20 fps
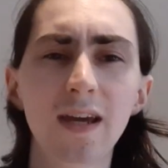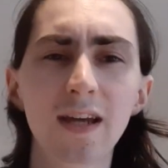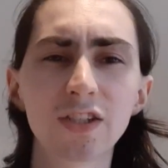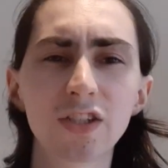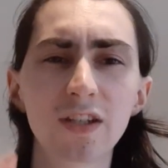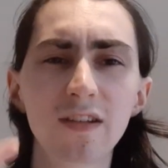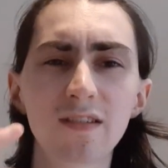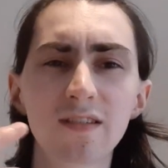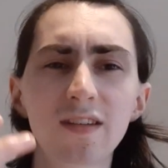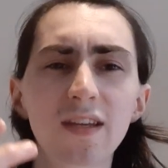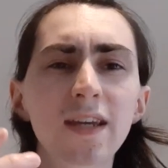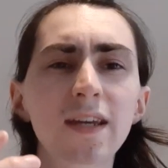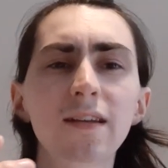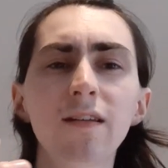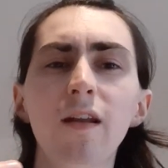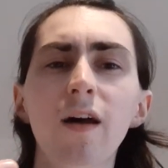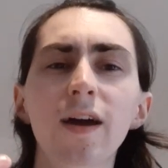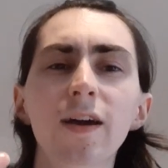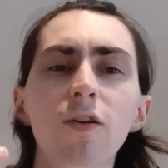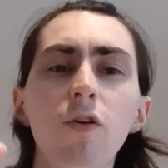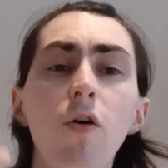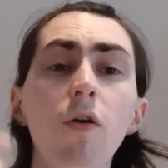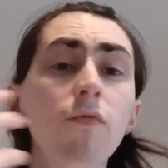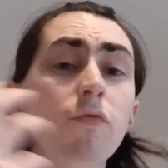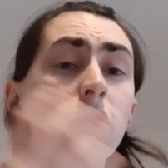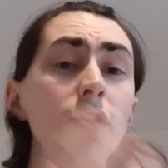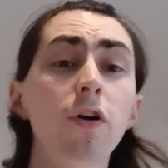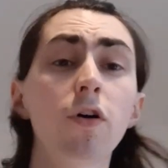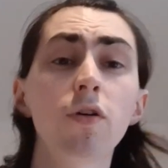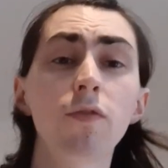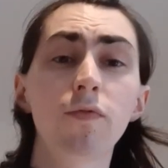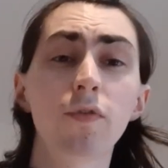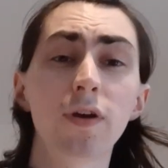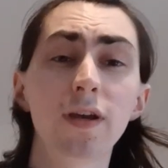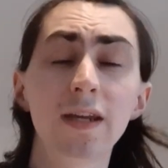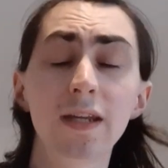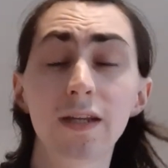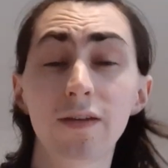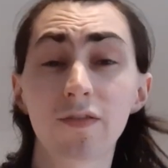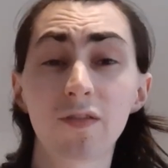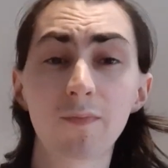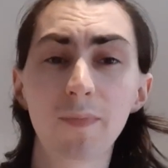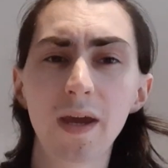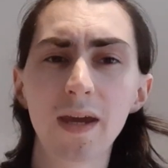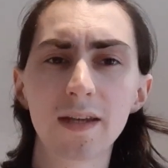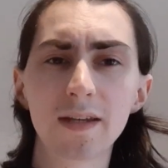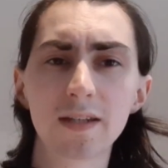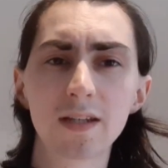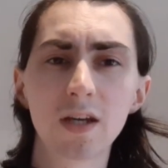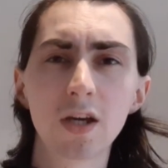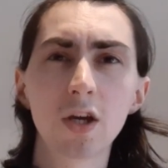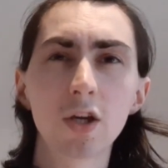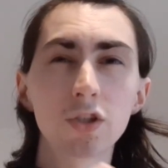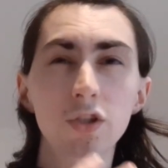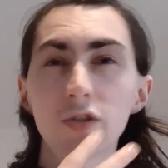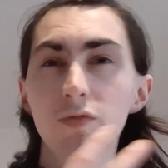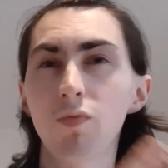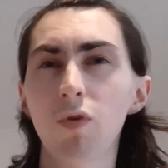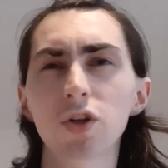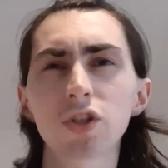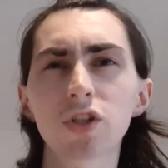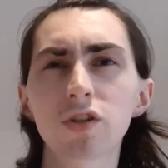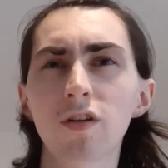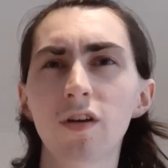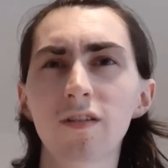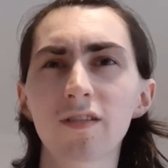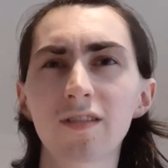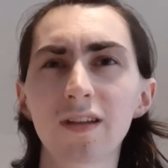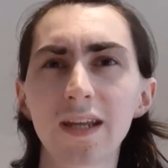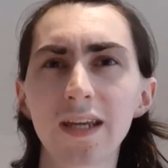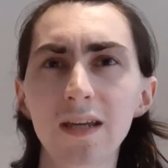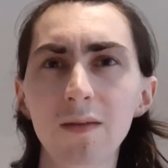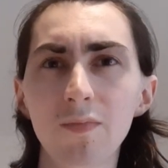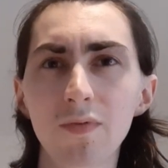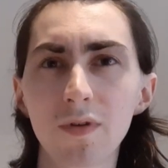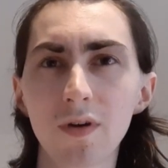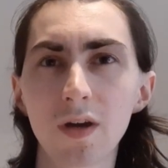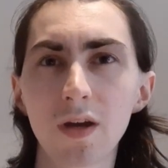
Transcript: and she's seen like hovering over Edith's bed, just watching her sleep.